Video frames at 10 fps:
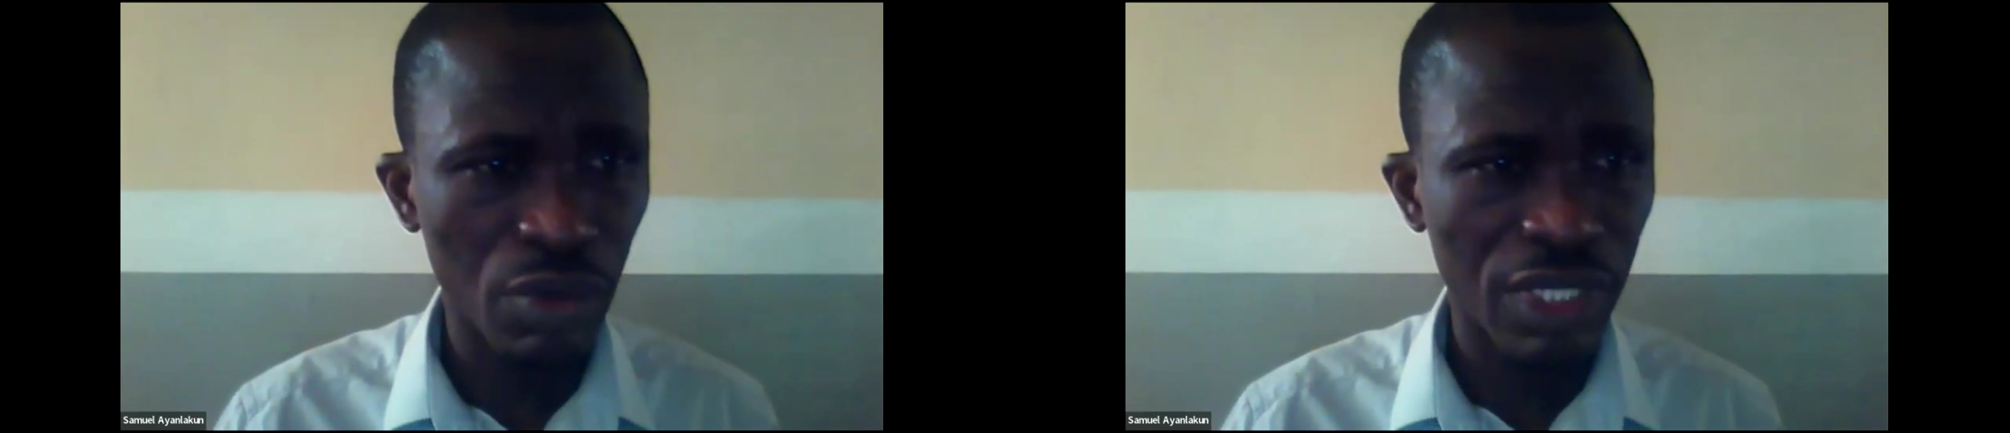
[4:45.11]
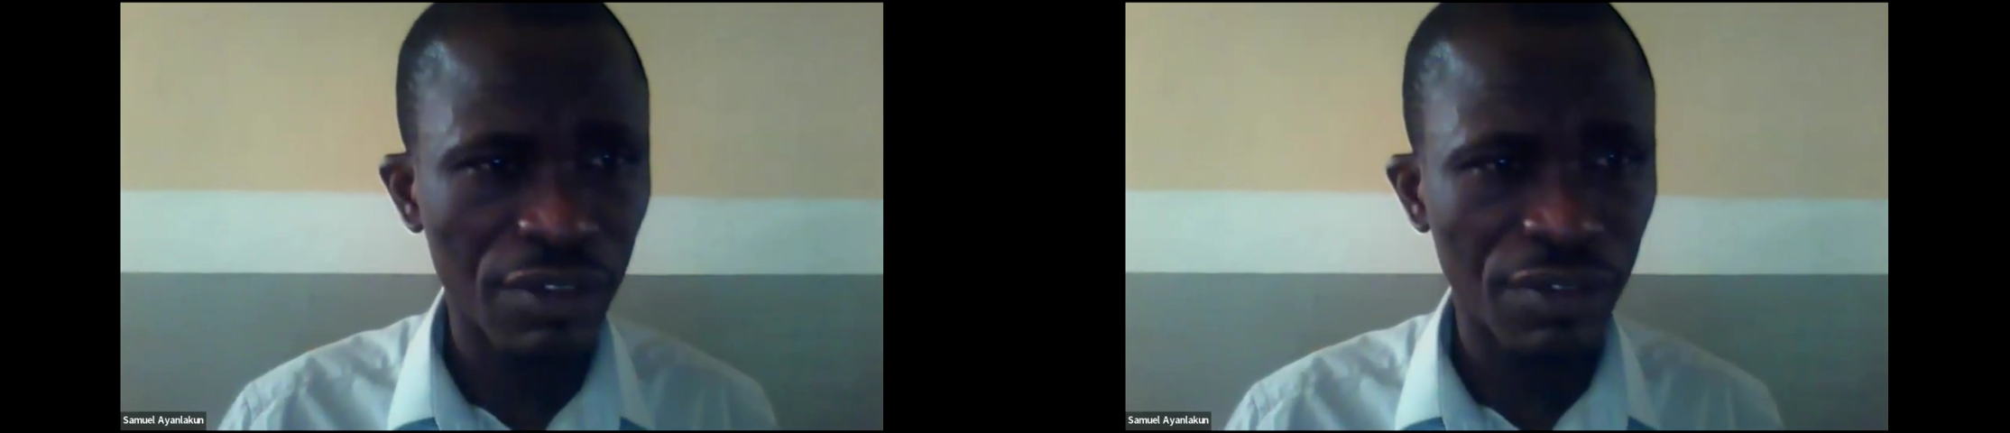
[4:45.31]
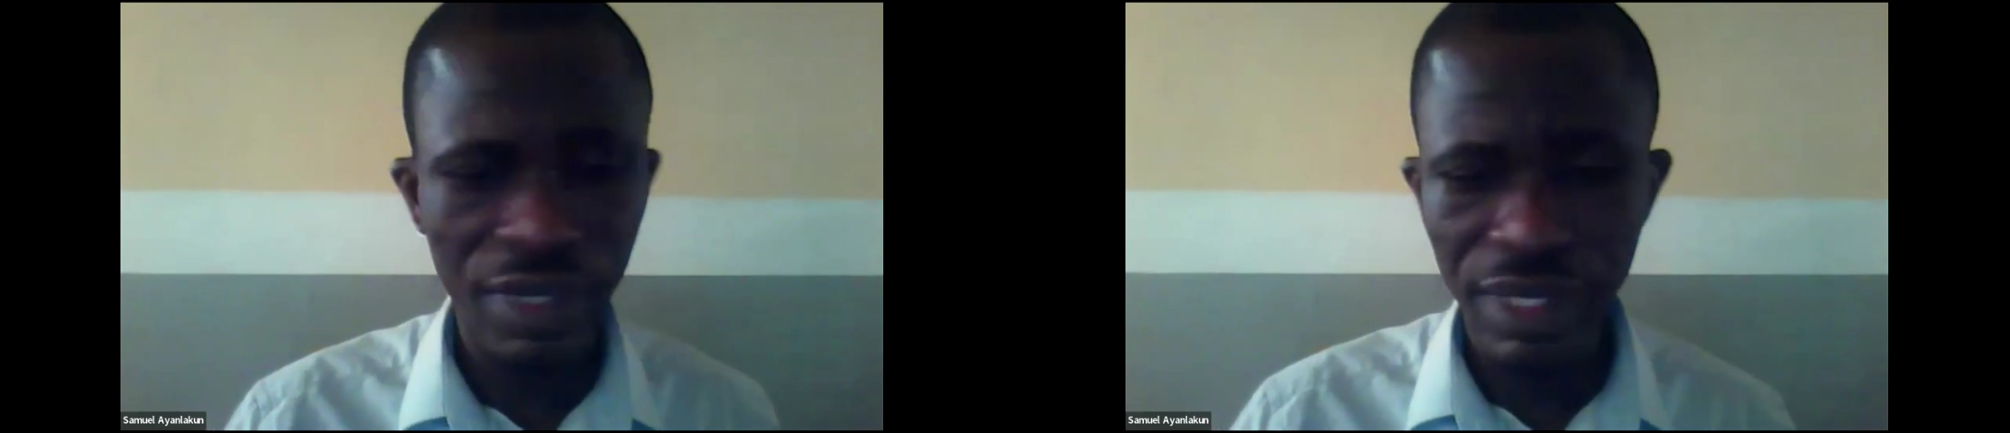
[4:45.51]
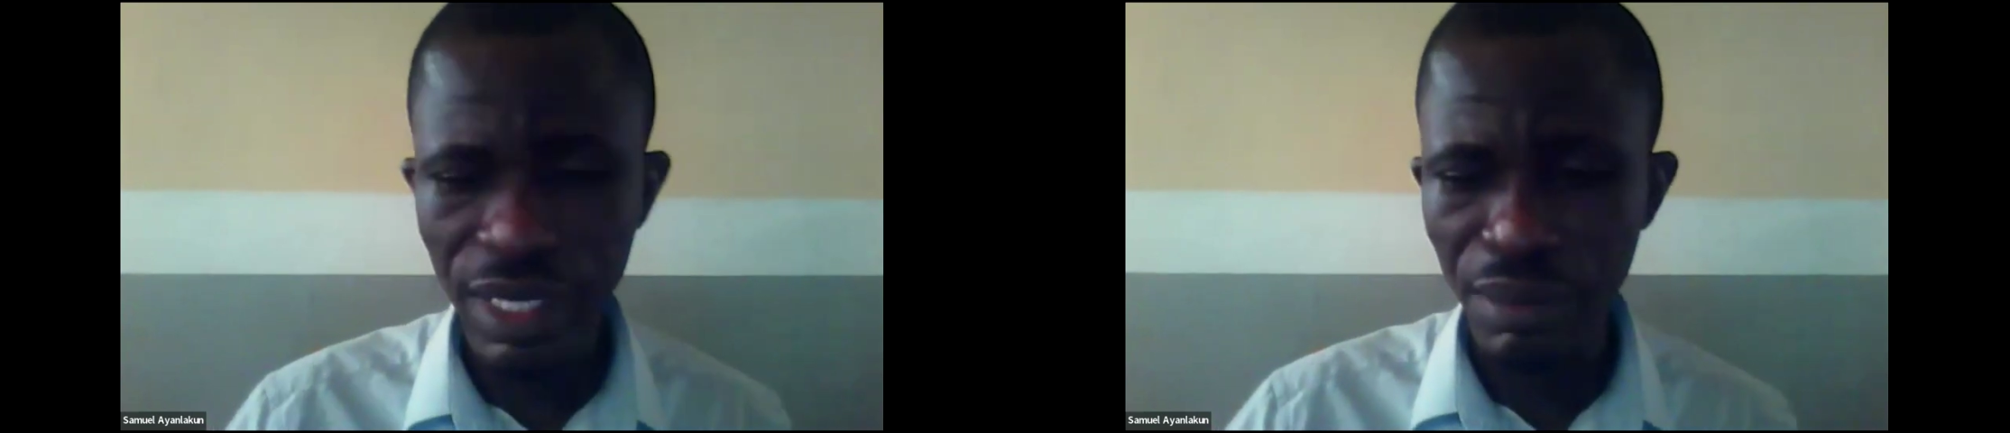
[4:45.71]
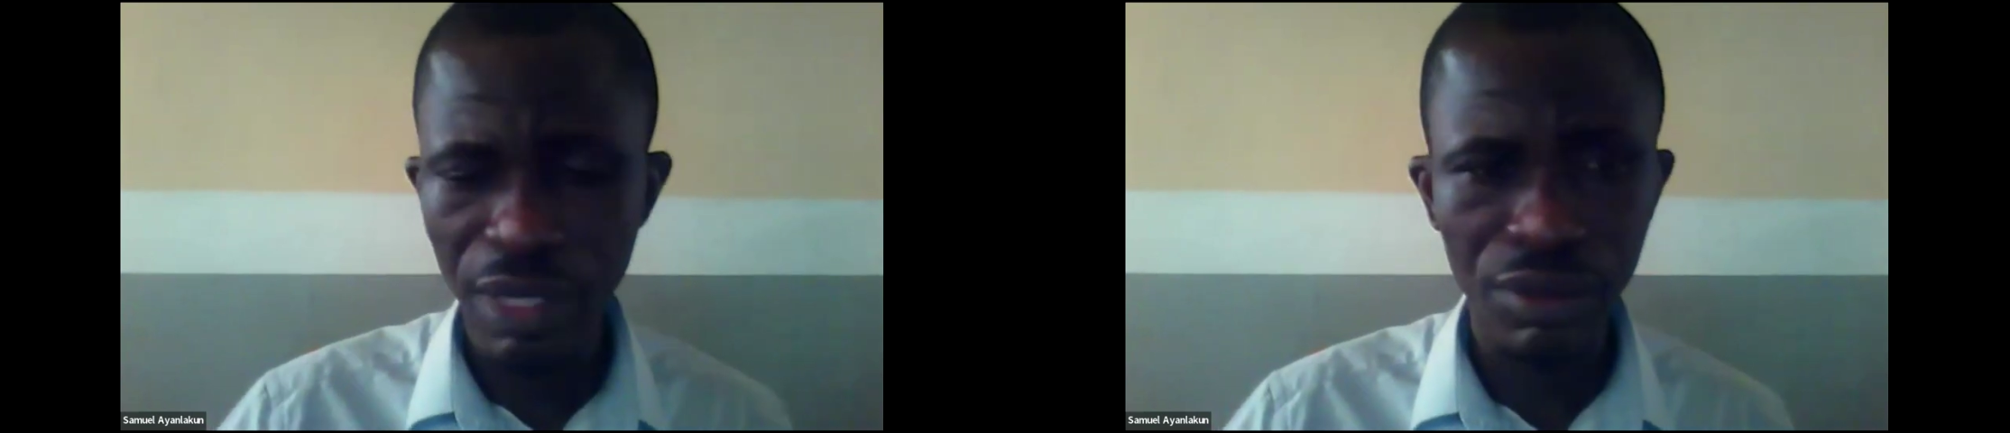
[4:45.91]
It will be
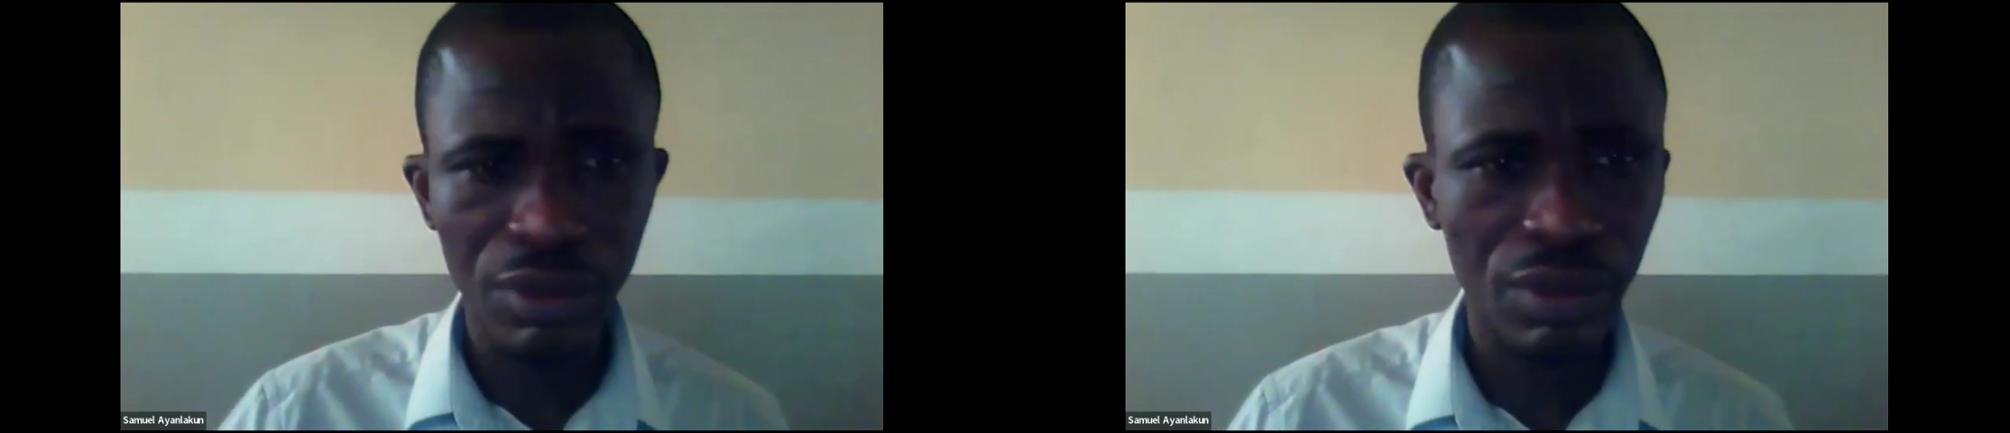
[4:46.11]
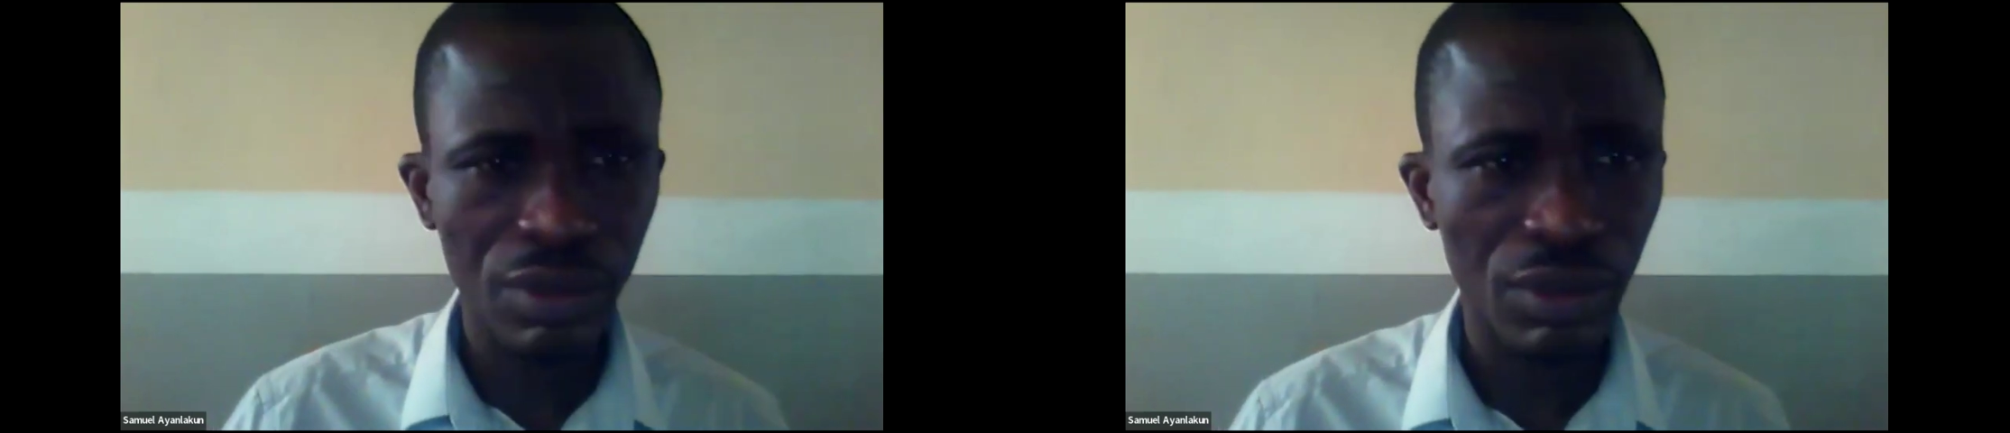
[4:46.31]
different amount.